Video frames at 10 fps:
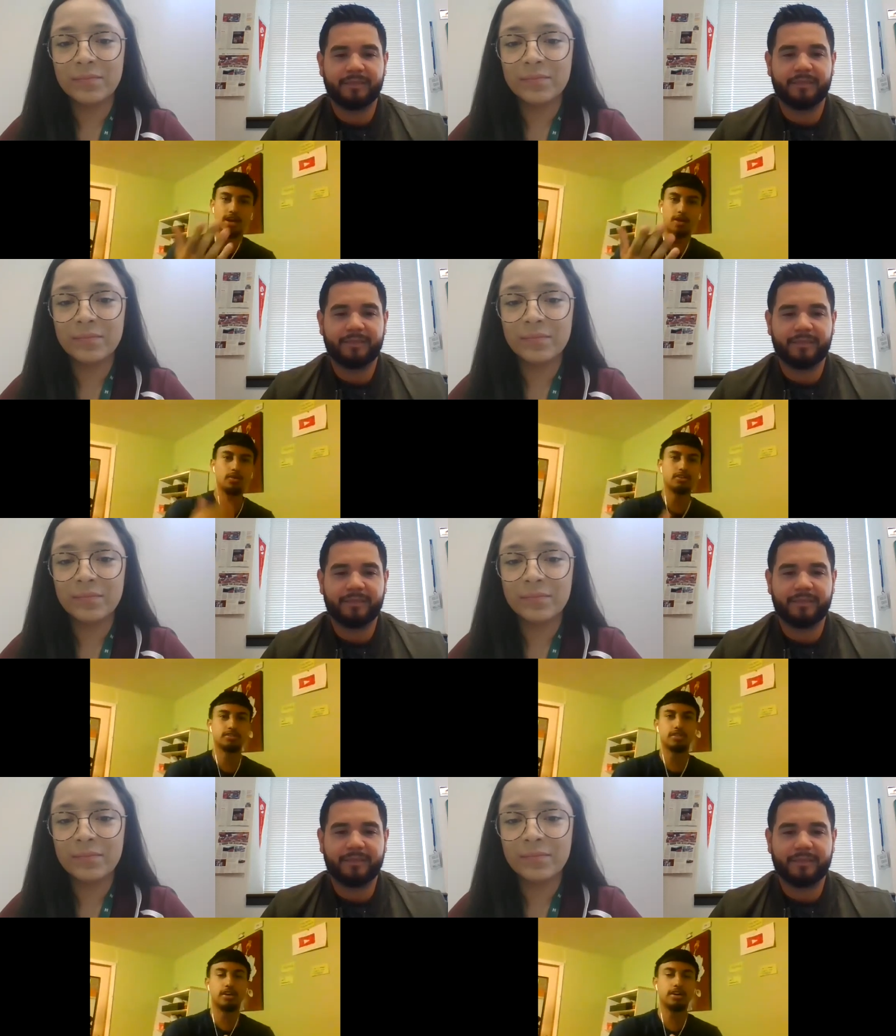Speaker 1: I want
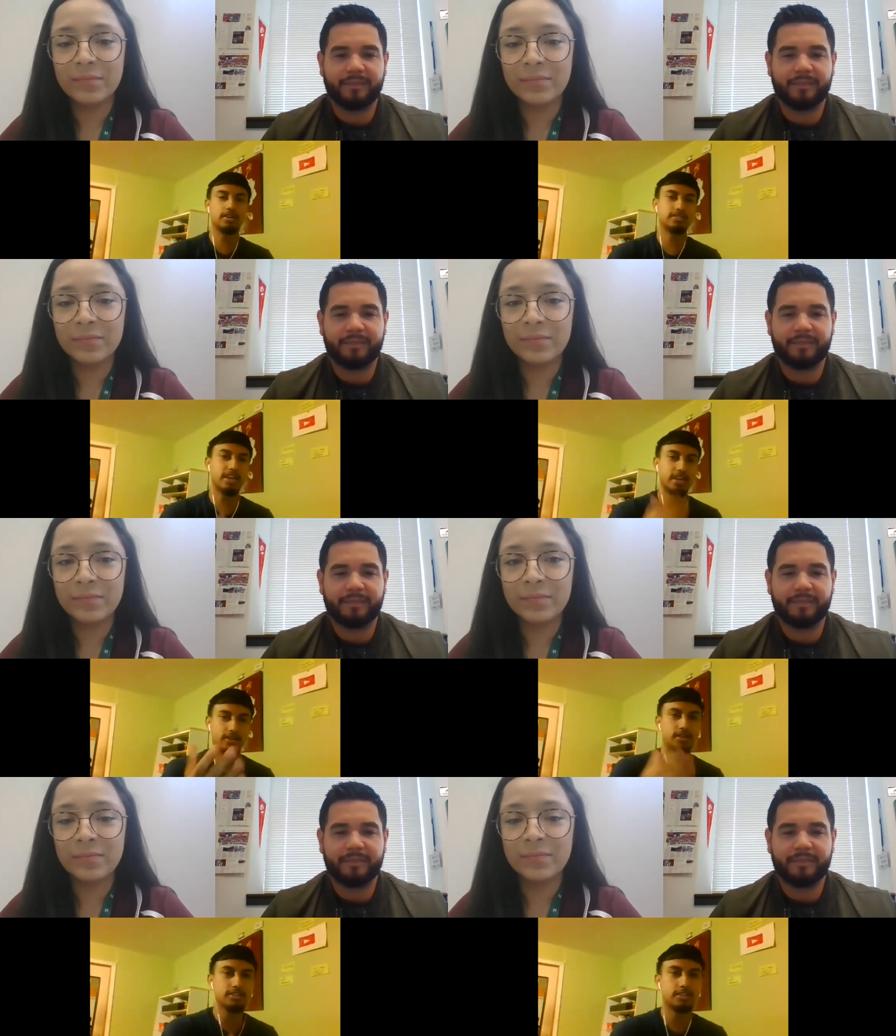to uh thank
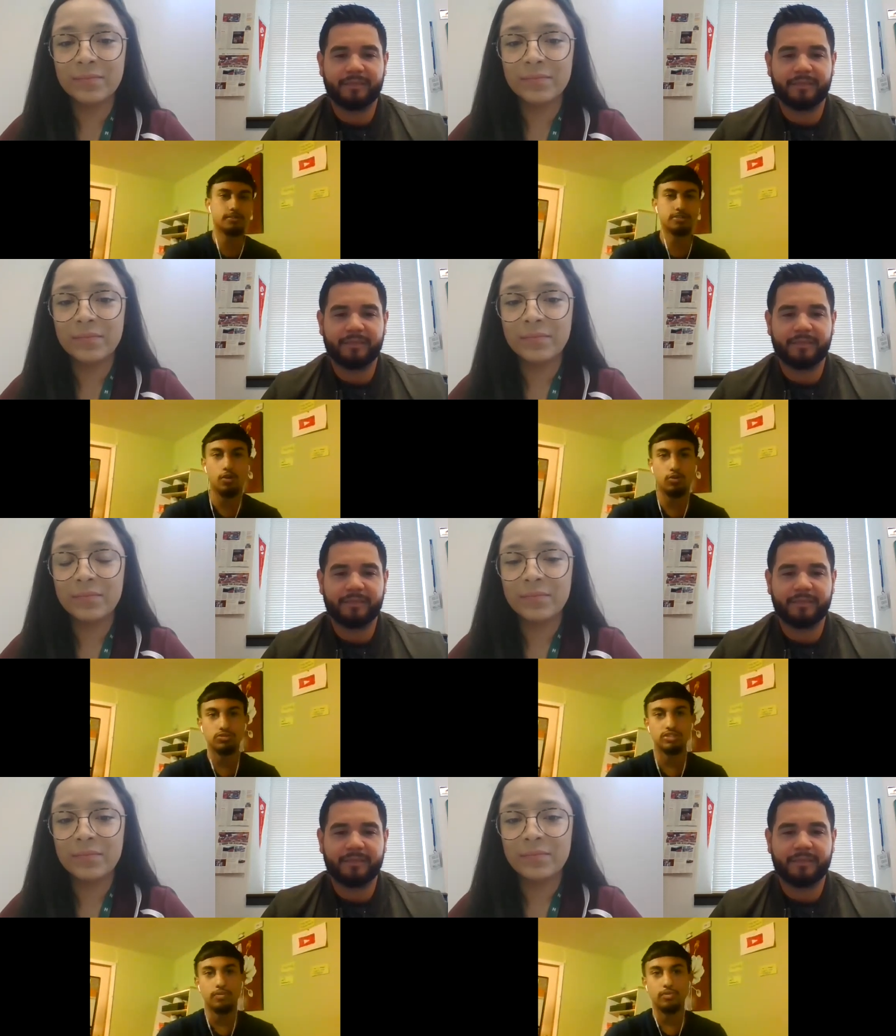the
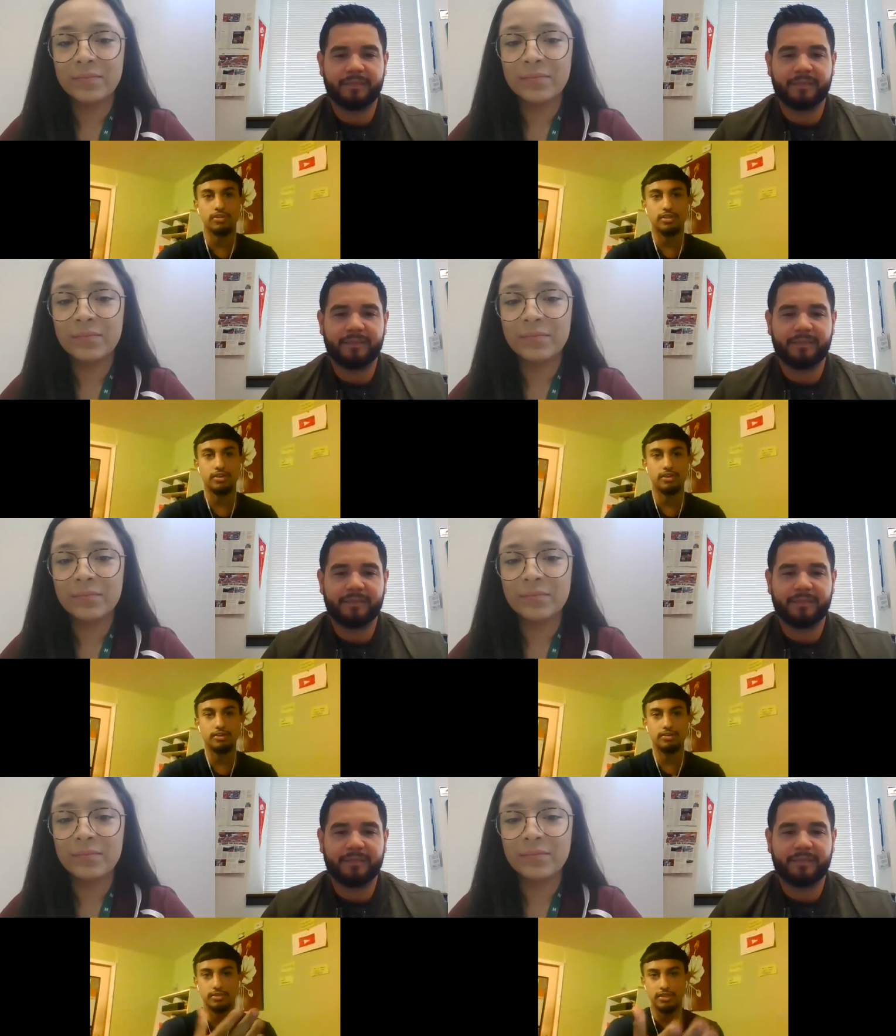host that
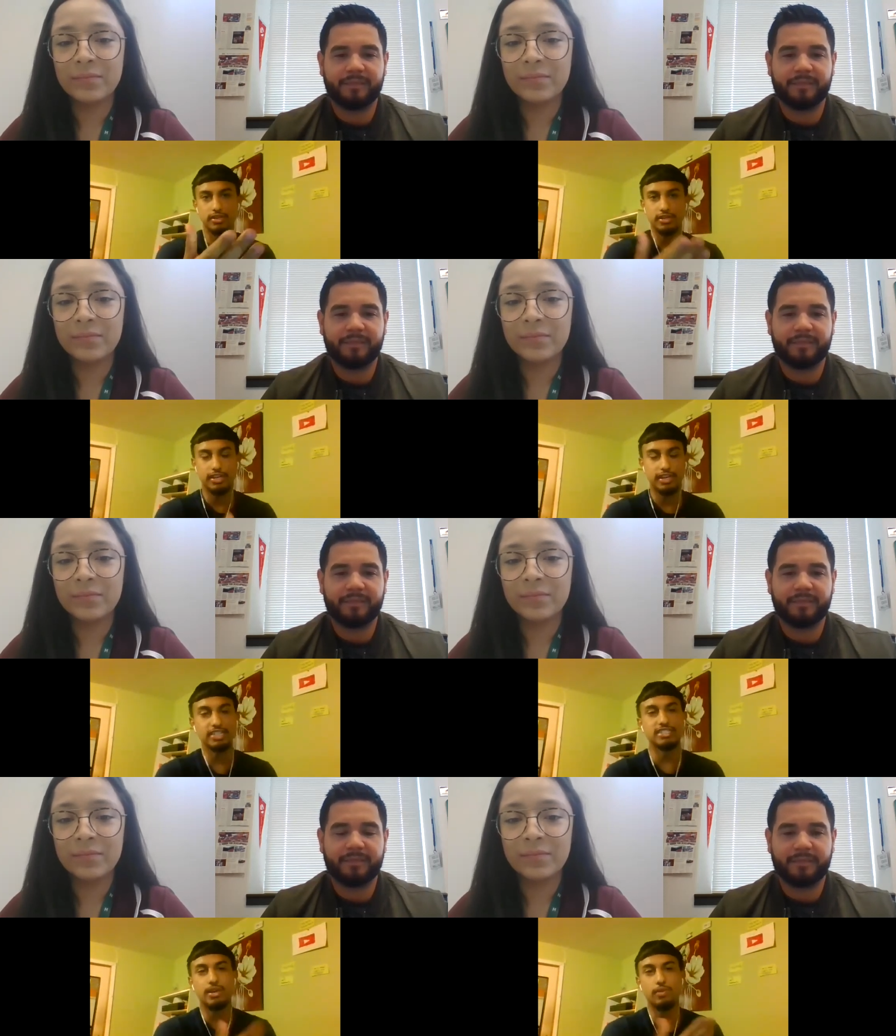the the
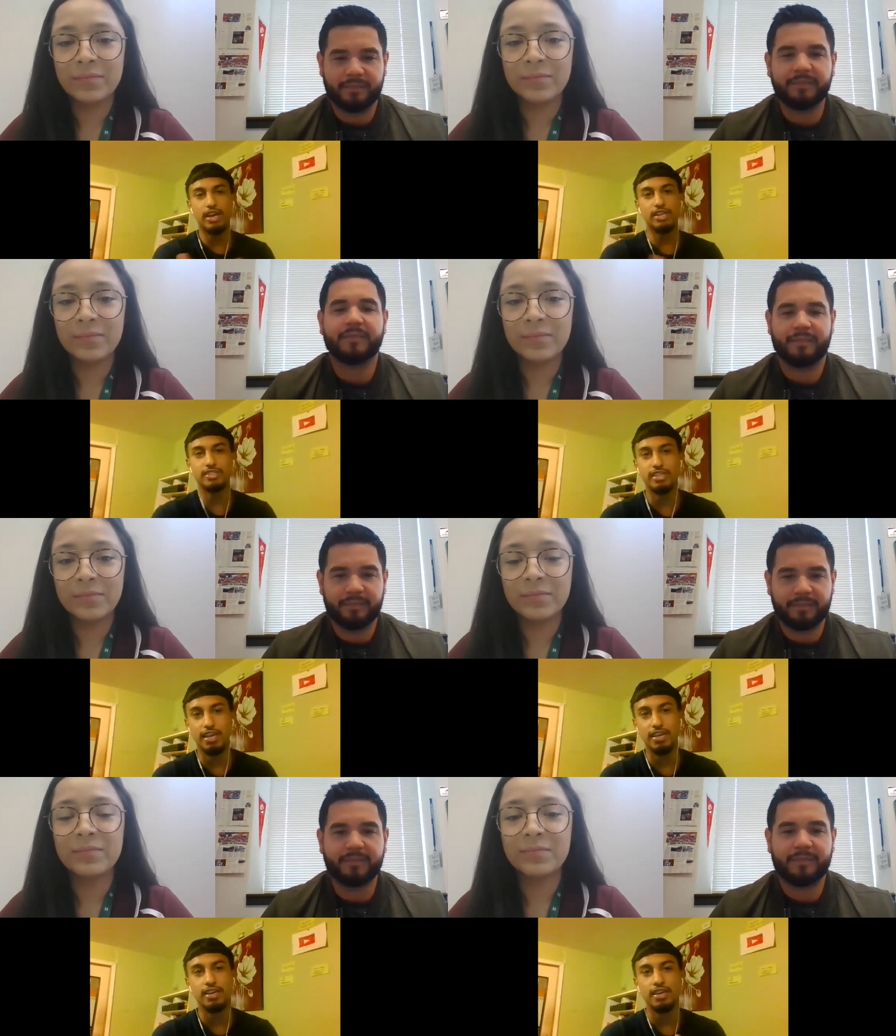guest that we had
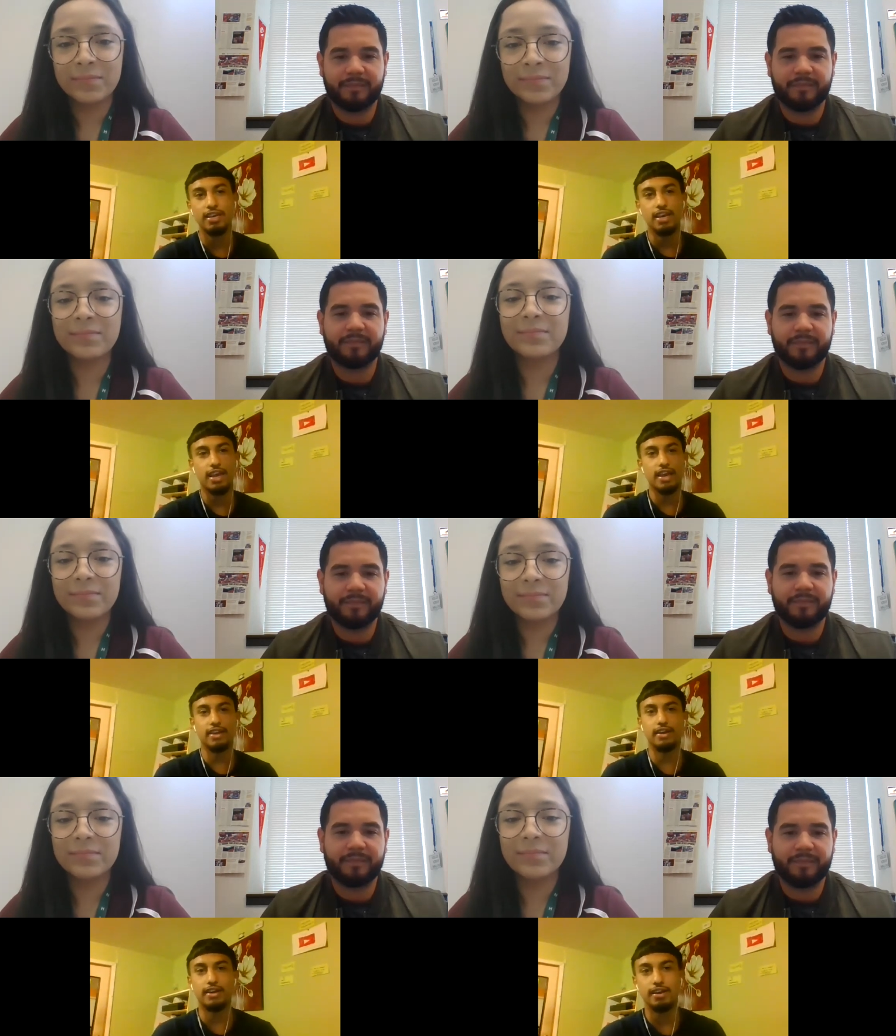today.
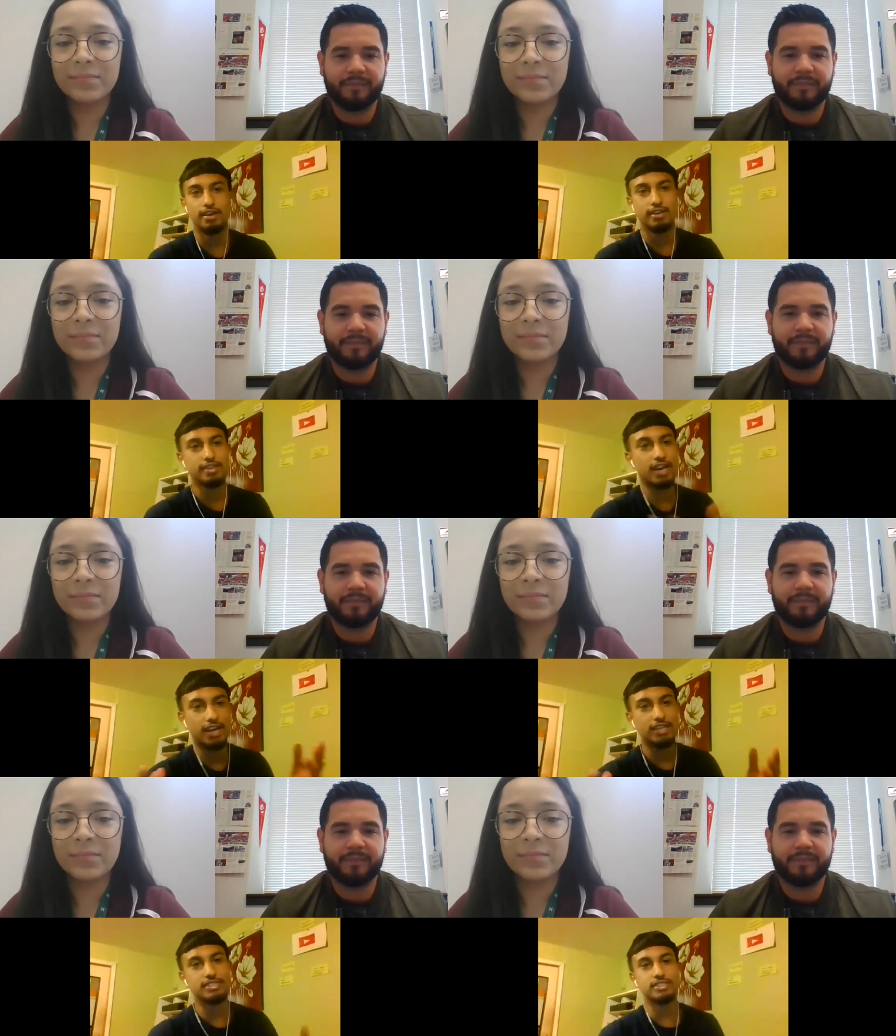And uh, yeah,
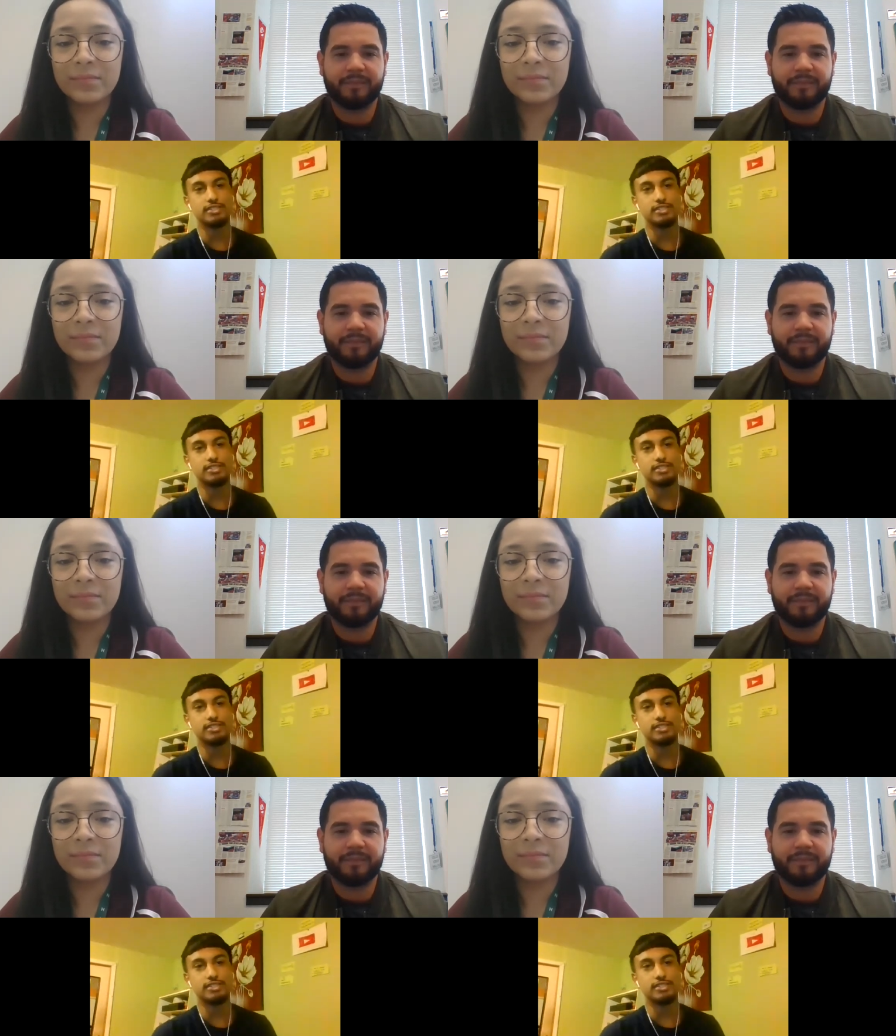guys,